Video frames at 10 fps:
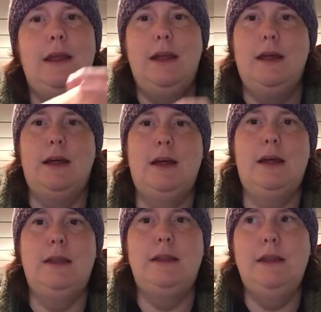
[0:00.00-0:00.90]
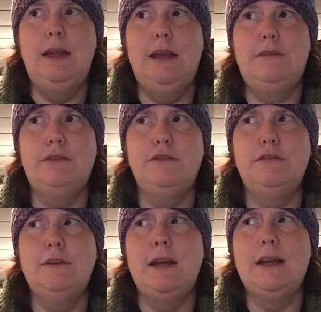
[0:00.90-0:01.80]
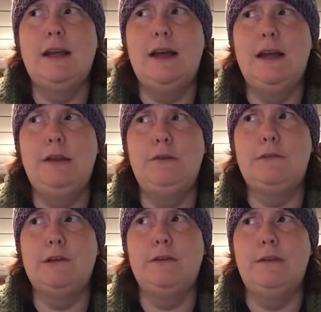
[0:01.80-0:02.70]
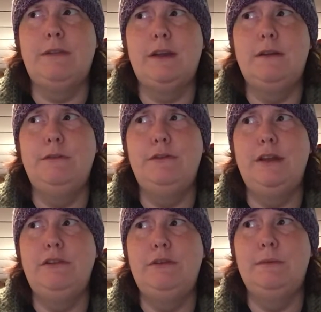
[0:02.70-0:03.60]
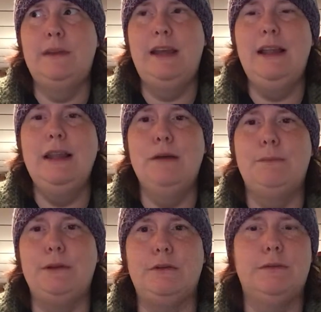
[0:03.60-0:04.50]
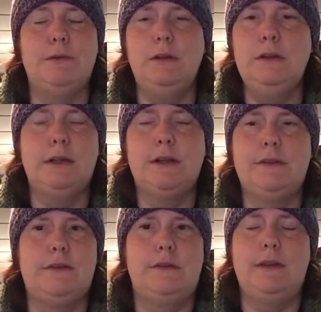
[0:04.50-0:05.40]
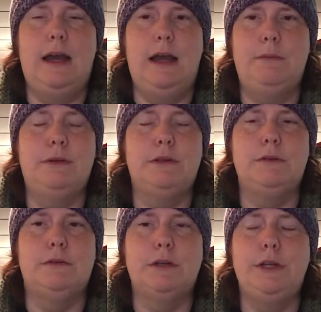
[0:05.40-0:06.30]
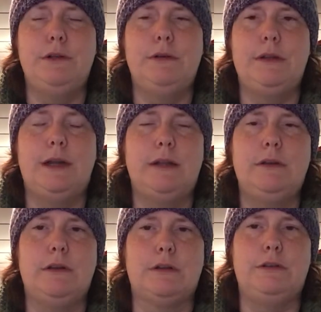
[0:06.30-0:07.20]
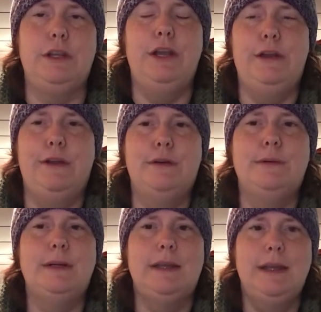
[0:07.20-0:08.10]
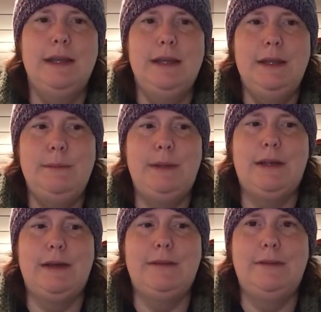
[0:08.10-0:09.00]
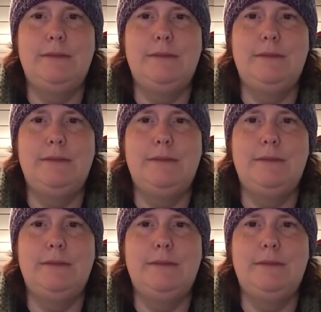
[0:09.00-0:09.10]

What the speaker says: As long as you're not a guy who starts off the conversation with "hello beautiful," because I will ignore you and not talk to you because